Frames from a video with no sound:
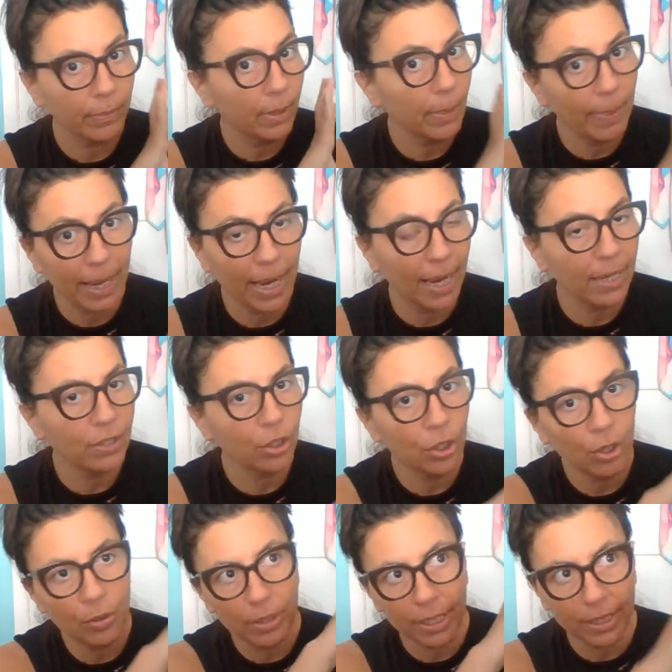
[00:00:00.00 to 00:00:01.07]
the past, you
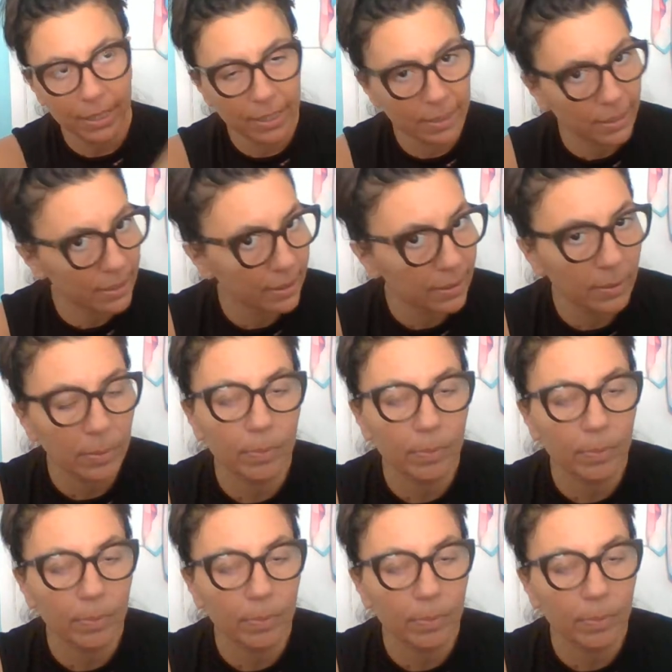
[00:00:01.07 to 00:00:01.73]
know, like this